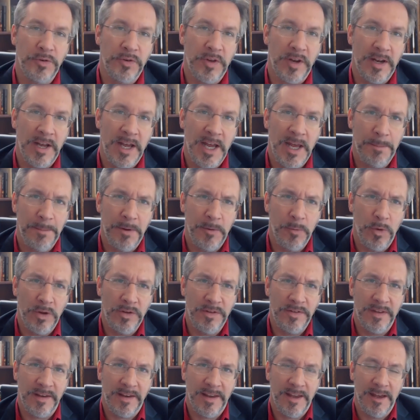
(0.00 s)
what was going to happen
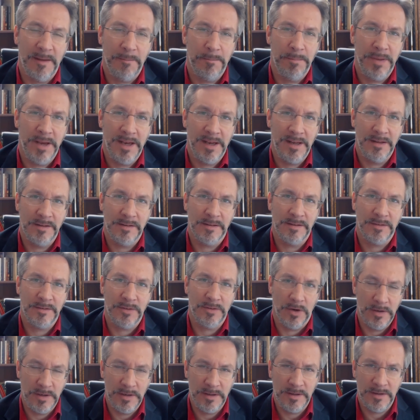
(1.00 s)
once the campaign
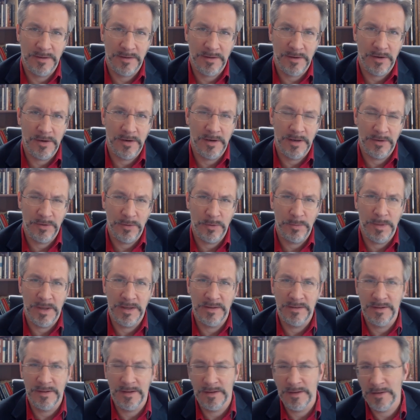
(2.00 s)
started. This started, as you
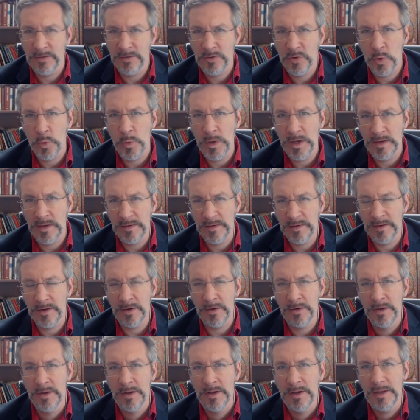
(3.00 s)
mentioned, just two weeks
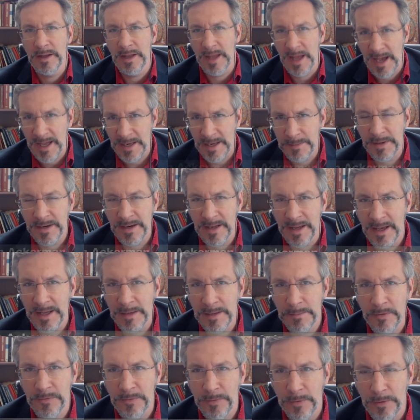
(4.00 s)
ago. He had been
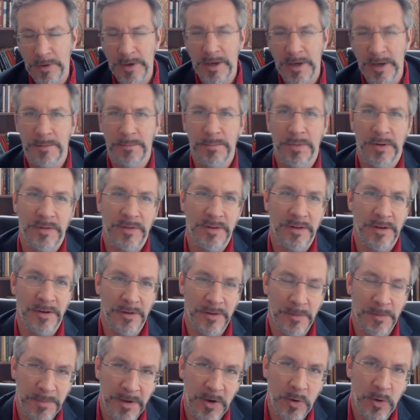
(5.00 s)
ahead beforehand, but you know
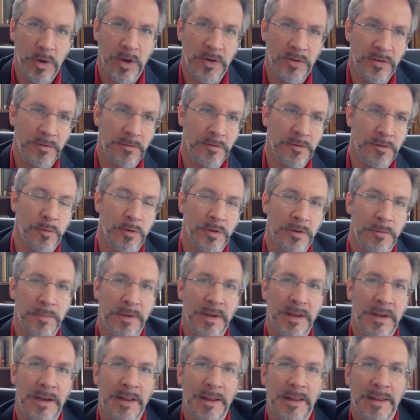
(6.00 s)
the big question was with the
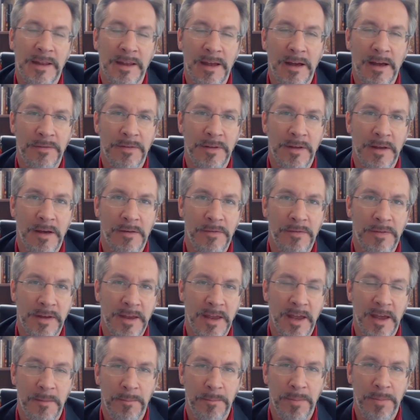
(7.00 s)
beginning of the, of the, of the
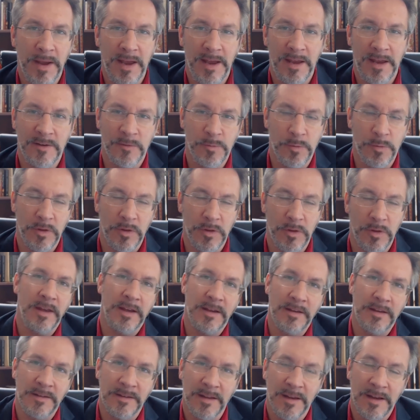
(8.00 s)
campaigns, would
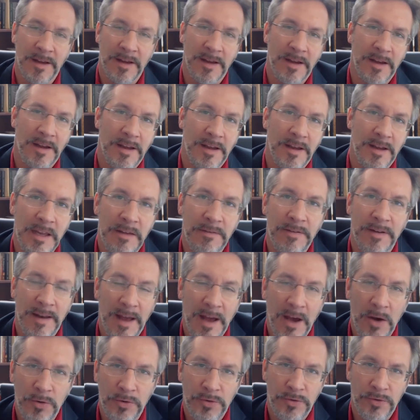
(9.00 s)
things even
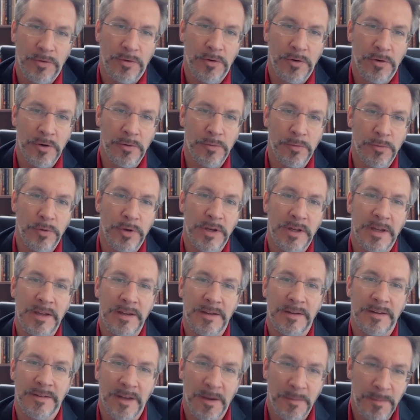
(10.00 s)
out, or would he
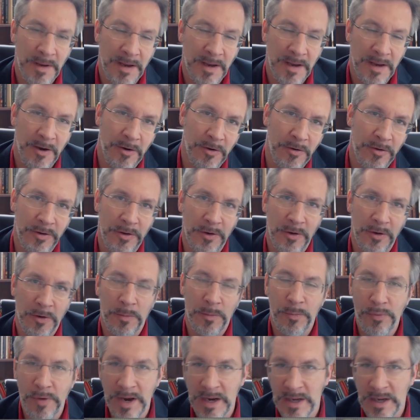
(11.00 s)
somehow you know
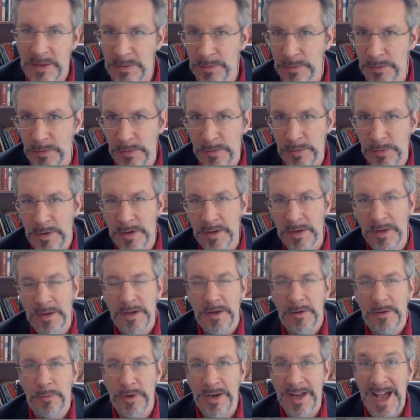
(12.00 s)
break through
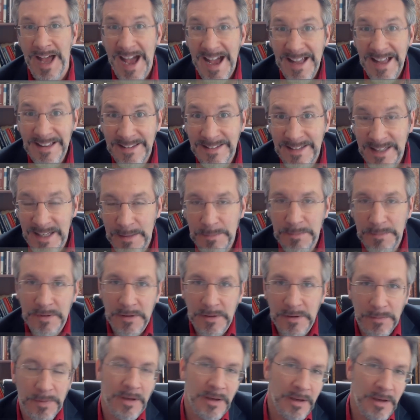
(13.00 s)
what had seemed to
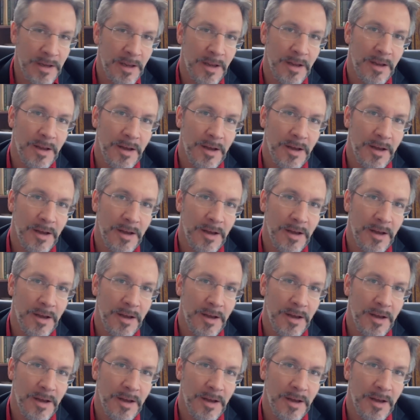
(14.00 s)
be